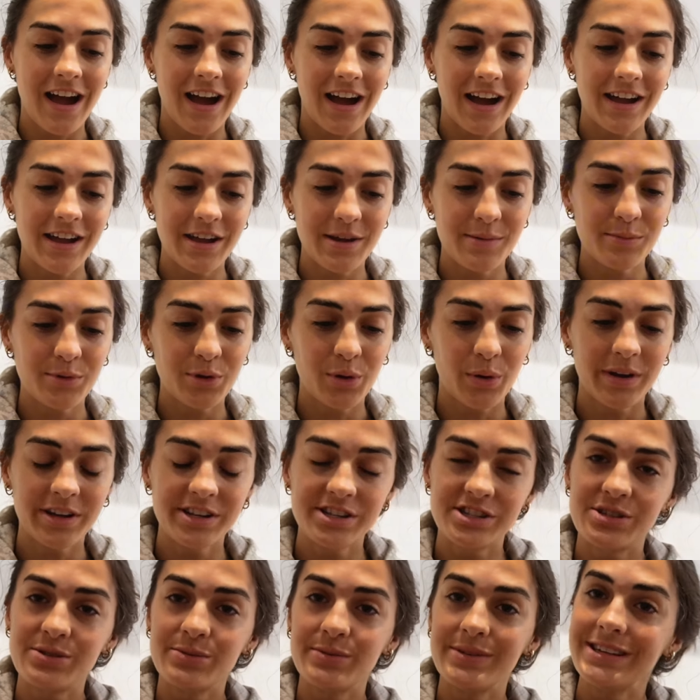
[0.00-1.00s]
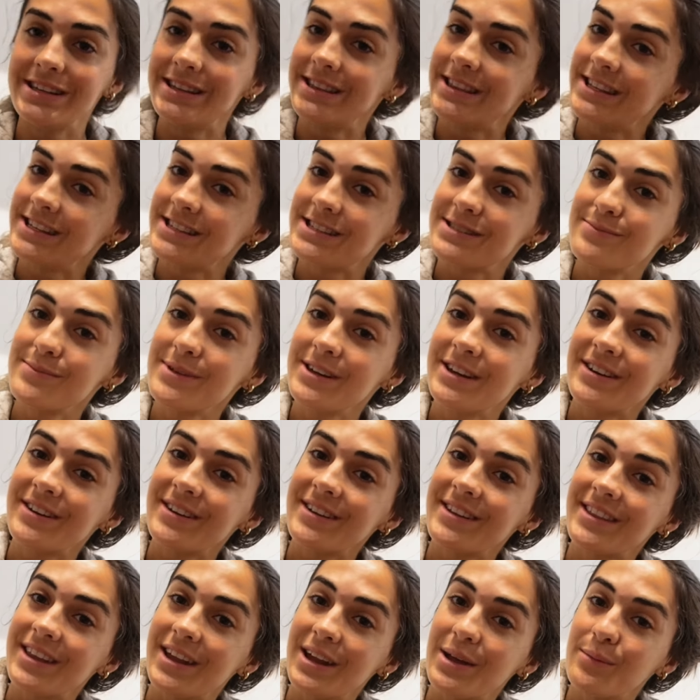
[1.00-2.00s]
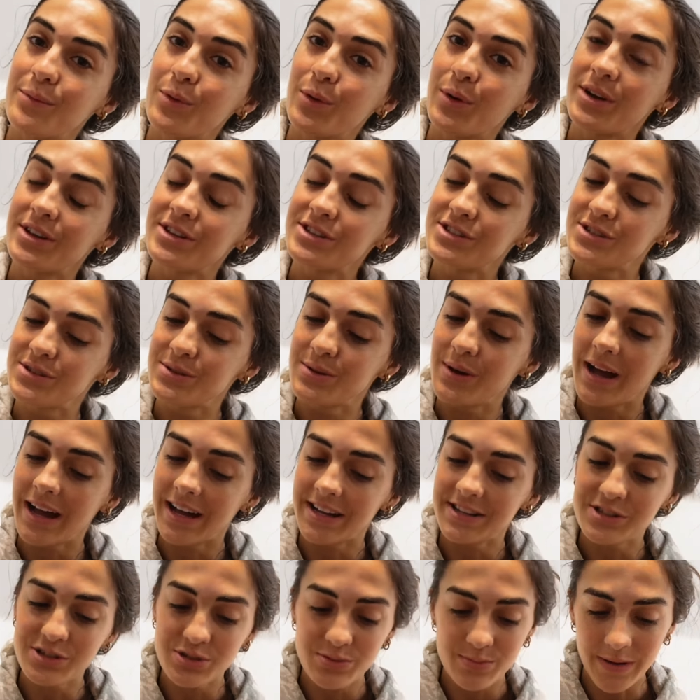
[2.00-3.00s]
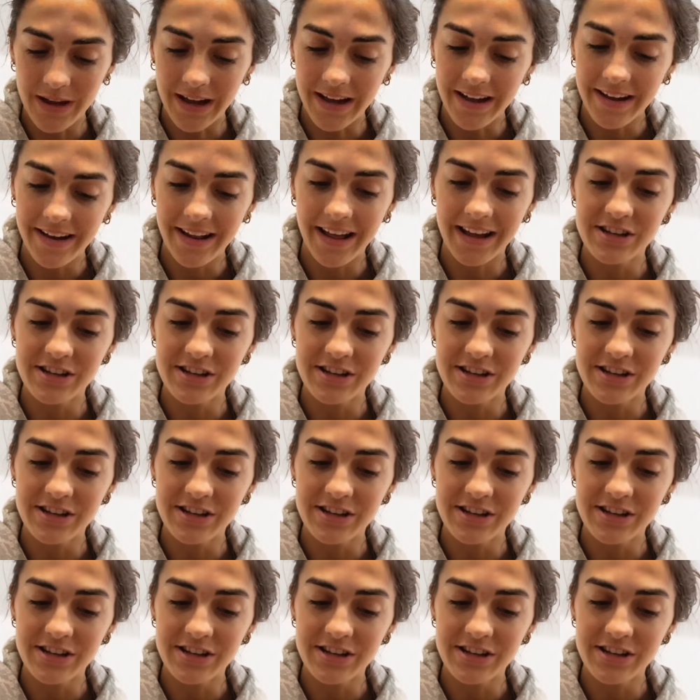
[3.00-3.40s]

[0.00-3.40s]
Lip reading: I am going to eat this meal and then I'm going to head to bed.